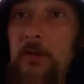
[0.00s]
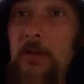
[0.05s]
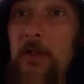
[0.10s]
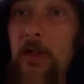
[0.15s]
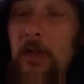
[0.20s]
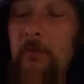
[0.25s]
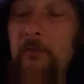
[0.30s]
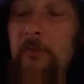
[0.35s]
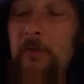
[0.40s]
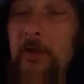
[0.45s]

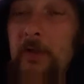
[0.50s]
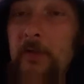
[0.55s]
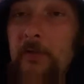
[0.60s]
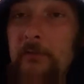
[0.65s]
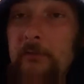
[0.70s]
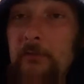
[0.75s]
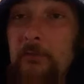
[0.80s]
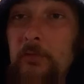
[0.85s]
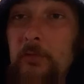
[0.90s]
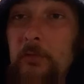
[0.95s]
If I had a
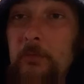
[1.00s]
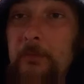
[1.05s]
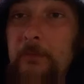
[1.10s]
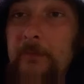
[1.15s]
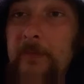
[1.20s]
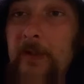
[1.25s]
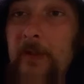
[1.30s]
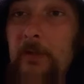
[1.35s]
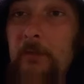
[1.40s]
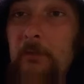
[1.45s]
job
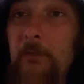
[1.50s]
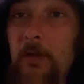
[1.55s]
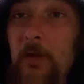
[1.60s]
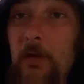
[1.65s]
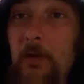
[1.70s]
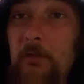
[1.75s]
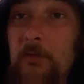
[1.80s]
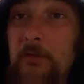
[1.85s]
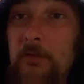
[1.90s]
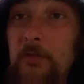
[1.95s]

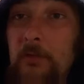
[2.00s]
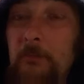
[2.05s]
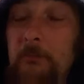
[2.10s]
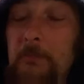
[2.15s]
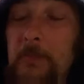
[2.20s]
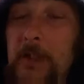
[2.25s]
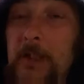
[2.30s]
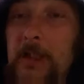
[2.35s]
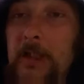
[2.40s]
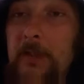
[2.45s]
now, I'd go
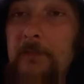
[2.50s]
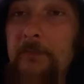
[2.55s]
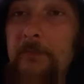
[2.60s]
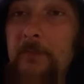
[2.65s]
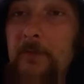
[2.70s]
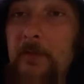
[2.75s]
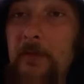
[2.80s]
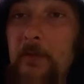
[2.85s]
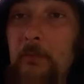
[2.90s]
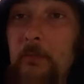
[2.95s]
mad
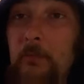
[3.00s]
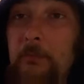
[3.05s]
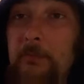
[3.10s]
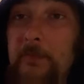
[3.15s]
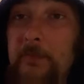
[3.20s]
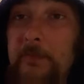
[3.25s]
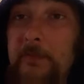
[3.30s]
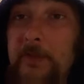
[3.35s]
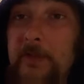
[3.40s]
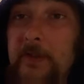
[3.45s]
and I wouldn't be
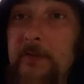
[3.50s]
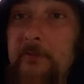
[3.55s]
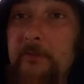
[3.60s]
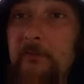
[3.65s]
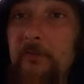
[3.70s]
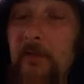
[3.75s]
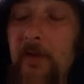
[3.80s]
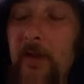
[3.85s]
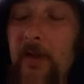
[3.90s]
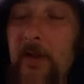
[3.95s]
able to keep to
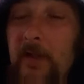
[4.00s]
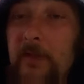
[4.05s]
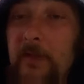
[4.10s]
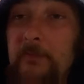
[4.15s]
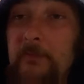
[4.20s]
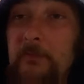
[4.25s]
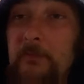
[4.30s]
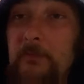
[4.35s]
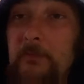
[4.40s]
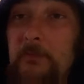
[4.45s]
the
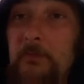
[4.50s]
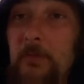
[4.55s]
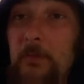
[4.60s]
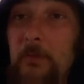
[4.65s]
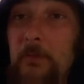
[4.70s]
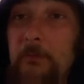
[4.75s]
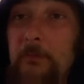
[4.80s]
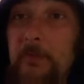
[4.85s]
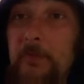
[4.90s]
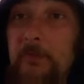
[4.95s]
schedule. I
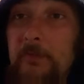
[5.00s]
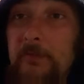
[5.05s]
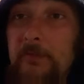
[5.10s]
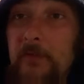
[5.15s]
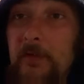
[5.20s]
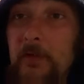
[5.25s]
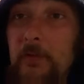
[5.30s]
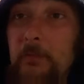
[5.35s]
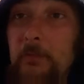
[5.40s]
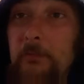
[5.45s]
wouldn't be able to
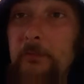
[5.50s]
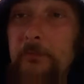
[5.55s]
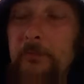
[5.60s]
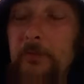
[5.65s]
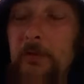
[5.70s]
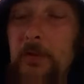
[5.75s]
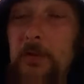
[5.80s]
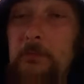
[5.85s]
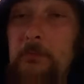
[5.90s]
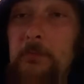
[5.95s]
turn up on
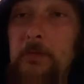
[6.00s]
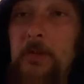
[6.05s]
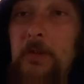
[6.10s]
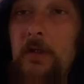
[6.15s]
time.